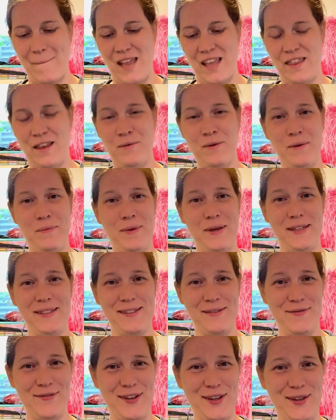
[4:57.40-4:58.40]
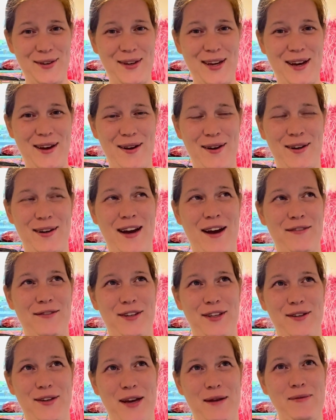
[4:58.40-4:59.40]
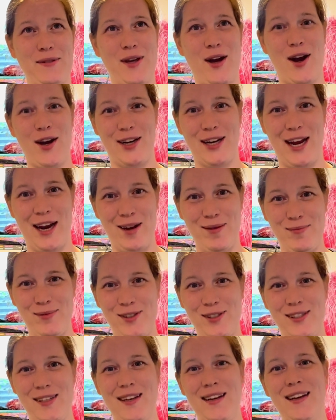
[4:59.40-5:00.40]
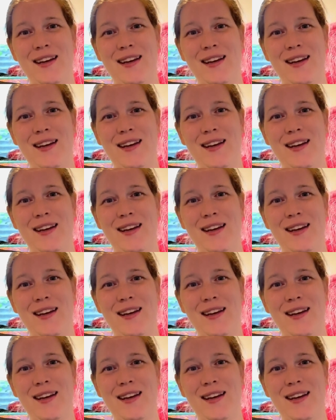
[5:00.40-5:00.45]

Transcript: then we played some card games.